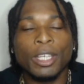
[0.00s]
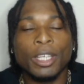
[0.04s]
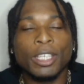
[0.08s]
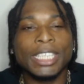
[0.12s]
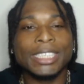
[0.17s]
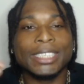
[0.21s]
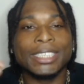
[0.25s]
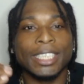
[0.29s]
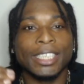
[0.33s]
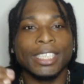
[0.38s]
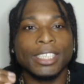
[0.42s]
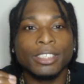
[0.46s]

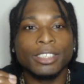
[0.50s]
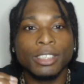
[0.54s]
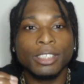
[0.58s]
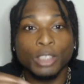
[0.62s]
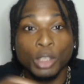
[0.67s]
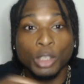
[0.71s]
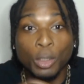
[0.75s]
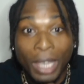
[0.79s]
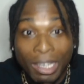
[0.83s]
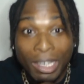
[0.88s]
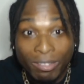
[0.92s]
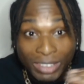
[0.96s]
Listen,
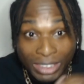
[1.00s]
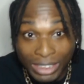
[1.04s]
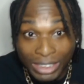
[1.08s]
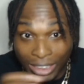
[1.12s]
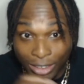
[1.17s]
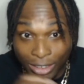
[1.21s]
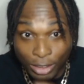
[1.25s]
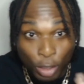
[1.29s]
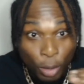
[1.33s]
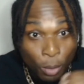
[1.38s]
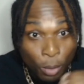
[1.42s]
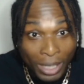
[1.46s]
you haven't
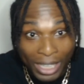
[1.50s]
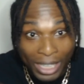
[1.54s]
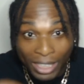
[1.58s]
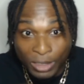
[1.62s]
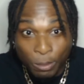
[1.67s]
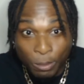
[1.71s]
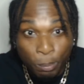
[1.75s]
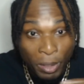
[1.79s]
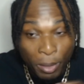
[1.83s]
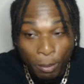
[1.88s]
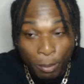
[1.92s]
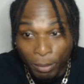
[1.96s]
done no
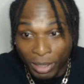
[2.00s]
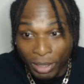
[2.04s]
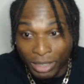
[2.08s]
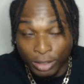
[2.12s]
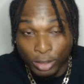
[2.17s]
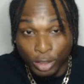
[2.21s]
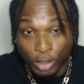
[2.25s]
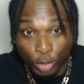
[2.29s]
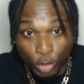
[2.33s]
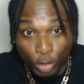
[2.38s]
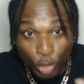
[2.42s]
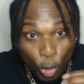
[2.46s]
experiment
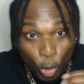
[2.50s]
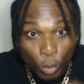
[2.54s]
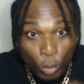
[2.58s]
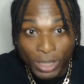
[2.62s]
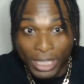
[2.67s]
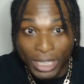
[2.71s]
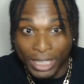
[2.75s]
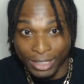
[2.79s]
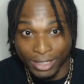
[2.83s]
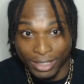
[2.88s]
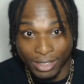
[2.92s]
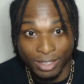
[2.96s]
to know
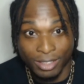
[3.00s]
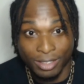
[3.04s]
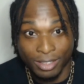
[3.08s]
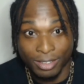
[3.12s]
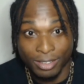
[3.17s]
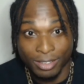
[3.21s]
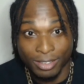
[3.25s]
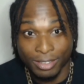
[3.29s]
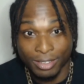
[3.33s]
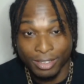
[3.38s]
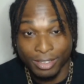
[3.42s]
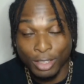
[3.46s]
this.
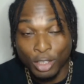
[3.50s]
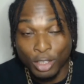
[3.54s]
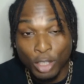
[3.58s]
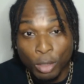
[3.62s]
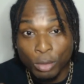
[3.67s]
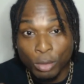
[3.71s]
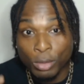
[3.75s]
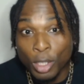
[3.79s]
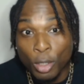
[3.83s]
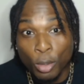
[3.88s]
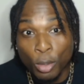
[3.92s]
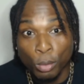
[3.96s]
You
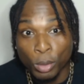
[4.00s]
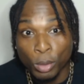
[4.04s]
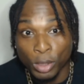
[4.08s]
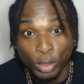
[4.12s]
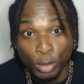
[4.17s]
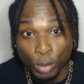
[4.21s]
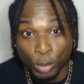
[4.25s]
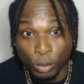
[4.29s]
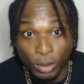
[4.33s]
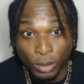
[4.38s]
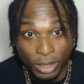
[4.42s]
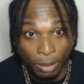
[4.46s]
don't know what you're
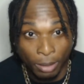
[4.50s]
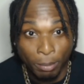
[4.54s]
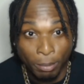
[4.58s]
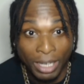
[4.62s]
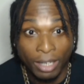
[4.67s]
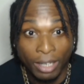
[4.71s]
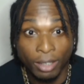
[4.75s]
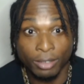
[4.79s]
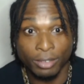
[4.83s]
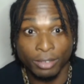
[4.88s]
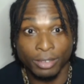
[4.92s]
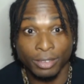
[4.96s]
talking about.